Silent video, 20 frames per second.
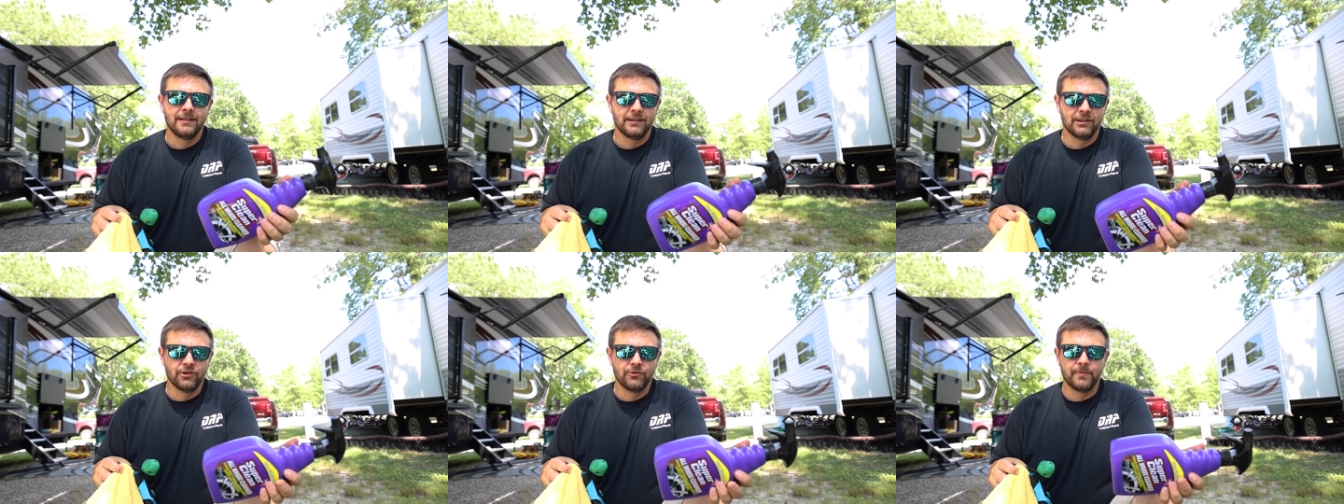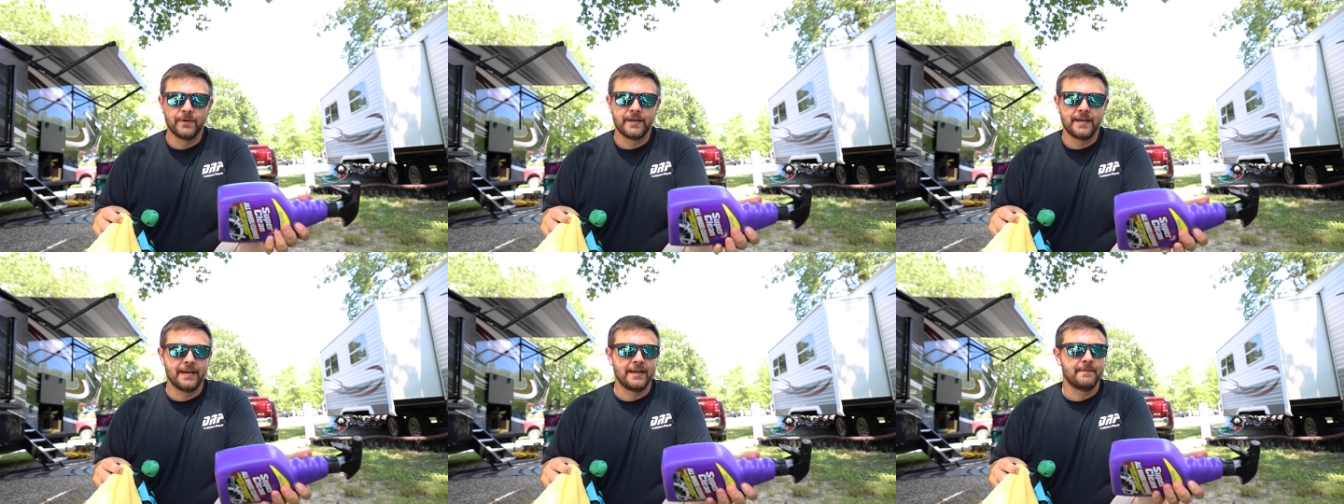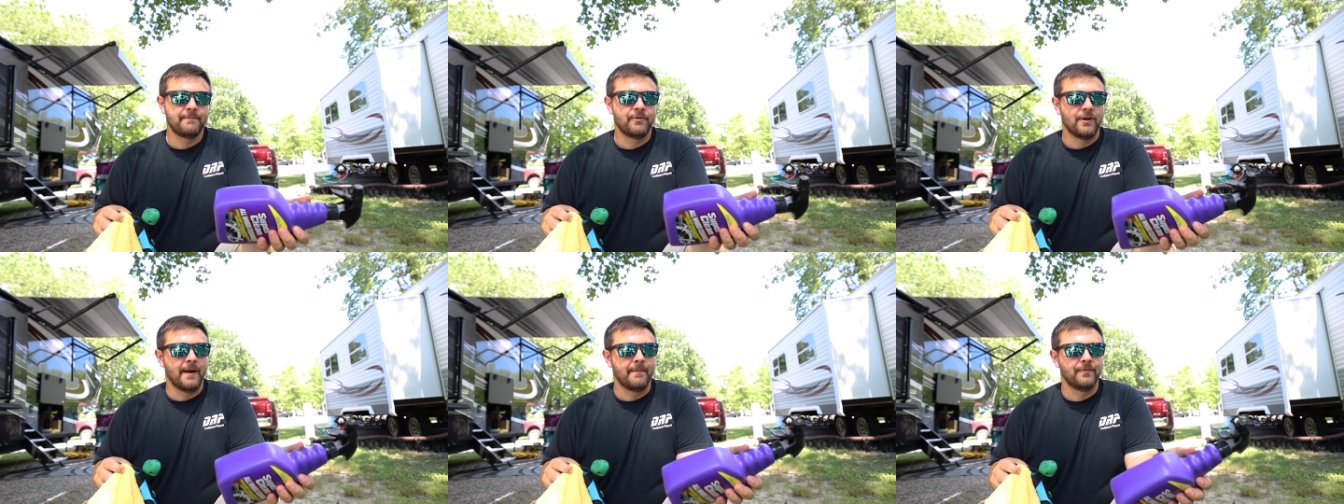
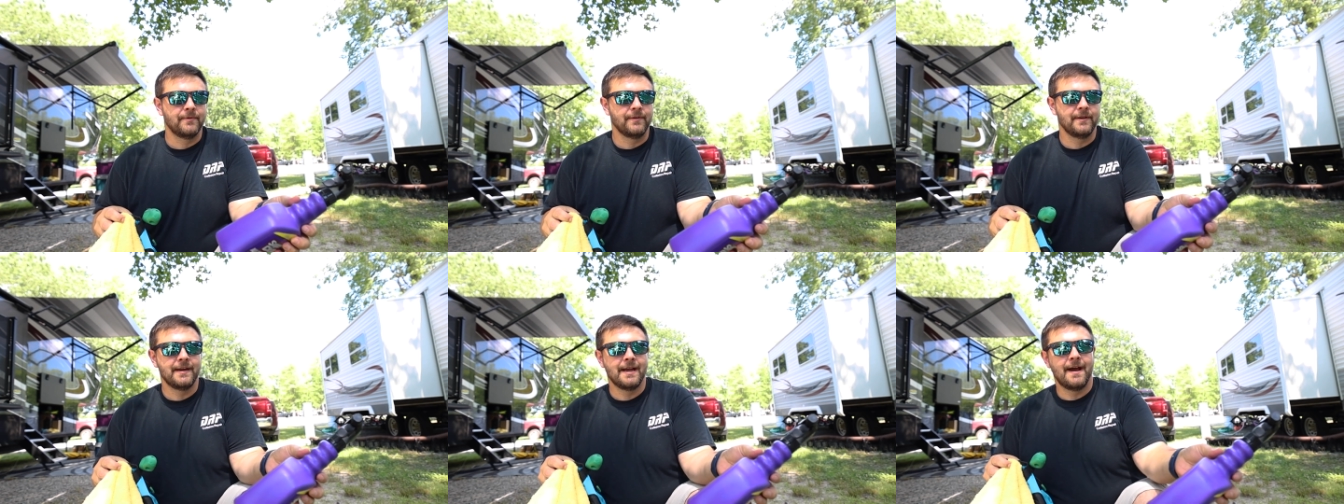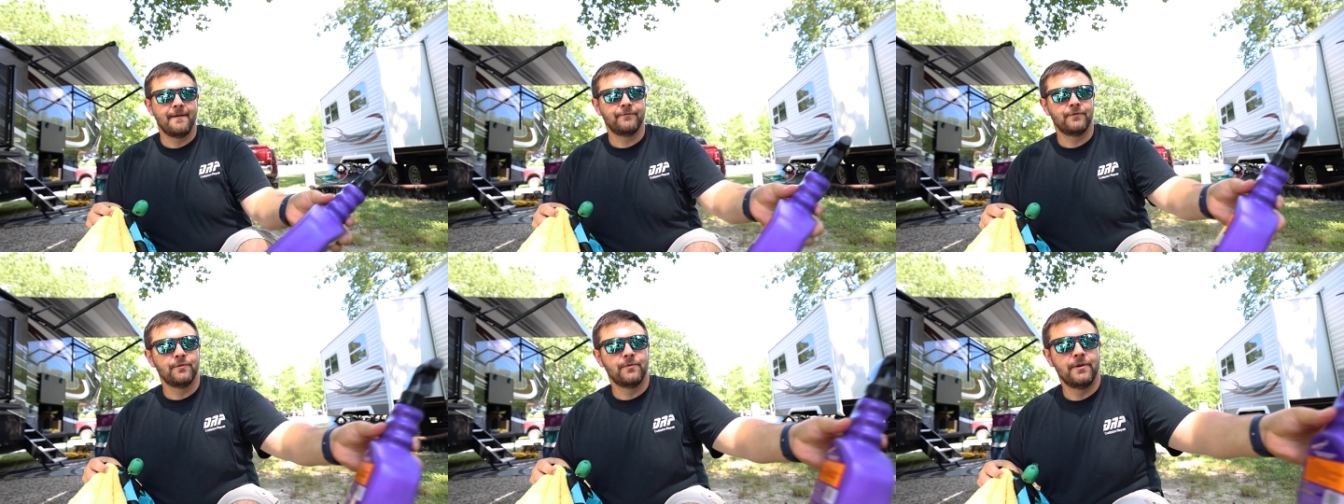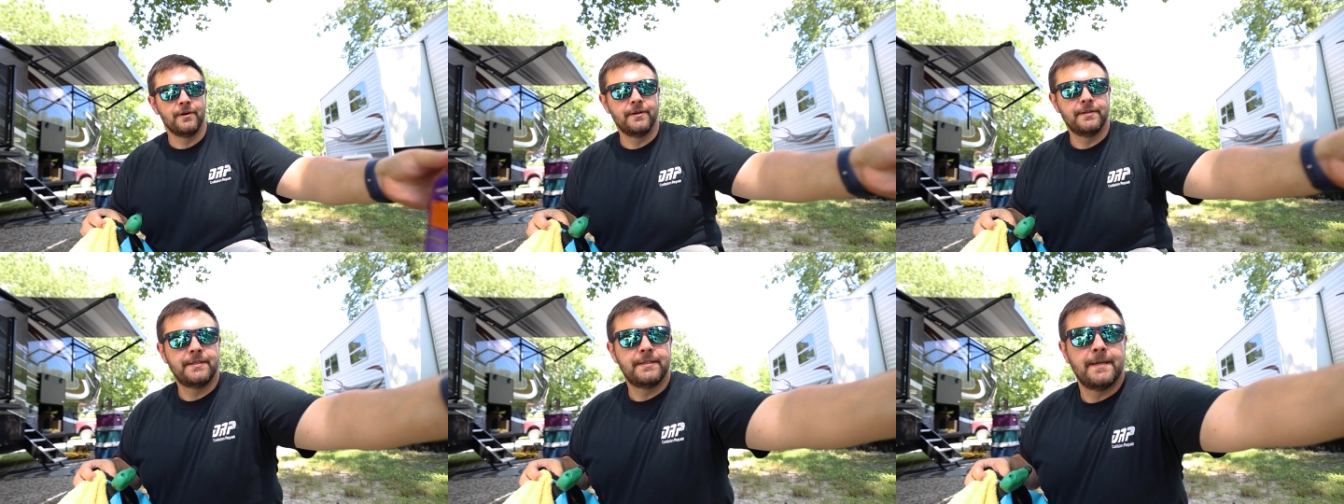lubricated properly
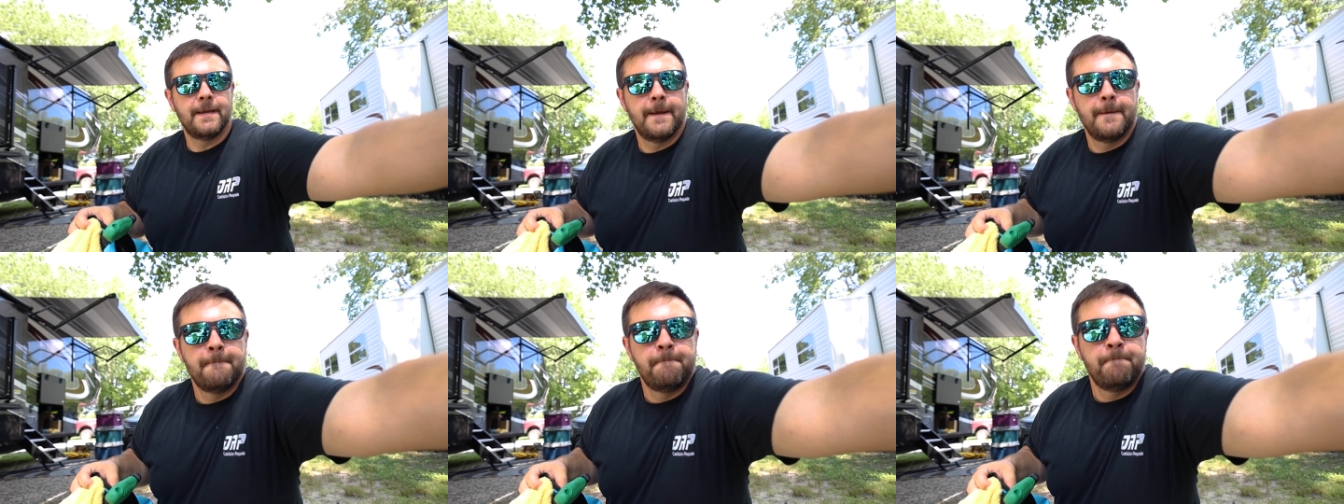afterwards